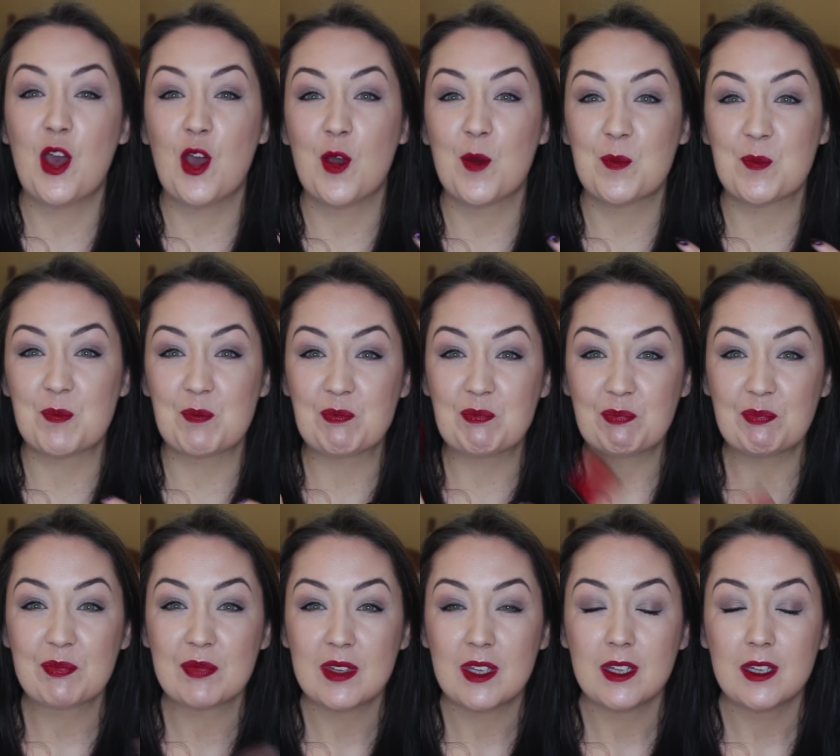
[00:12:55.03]

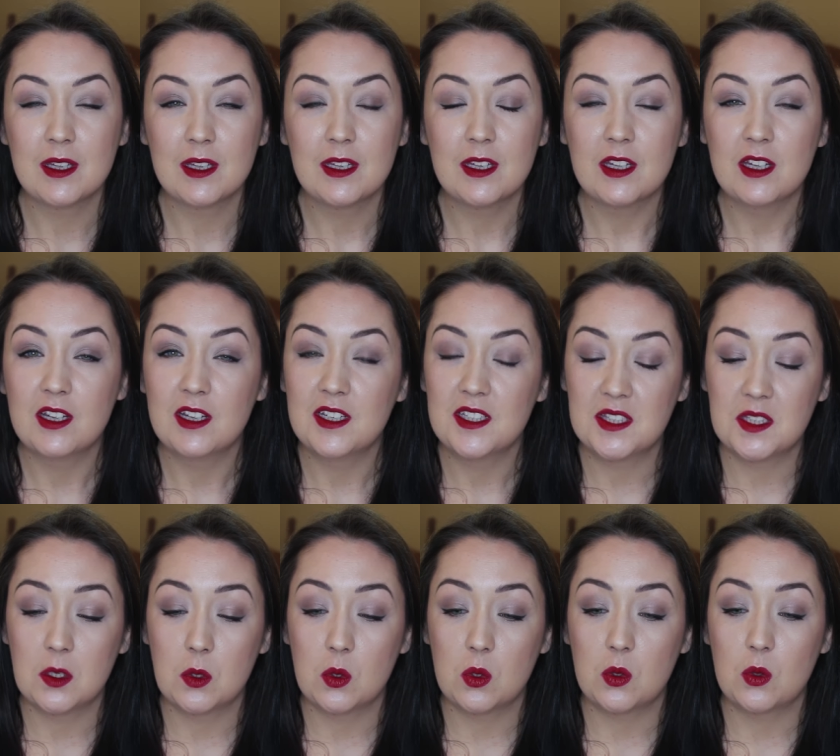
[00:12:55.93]
um,
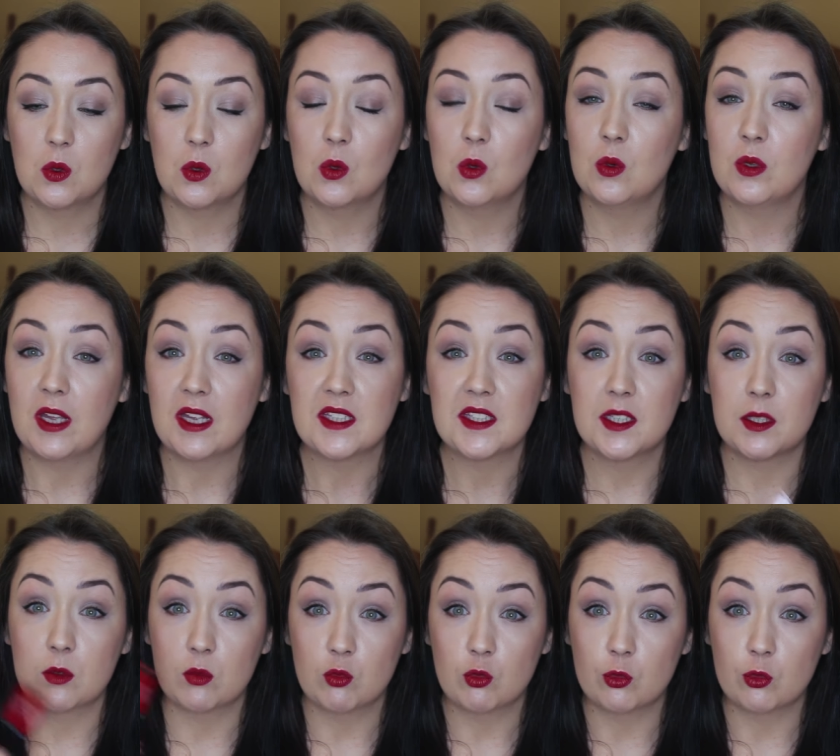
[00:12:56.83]
so yes,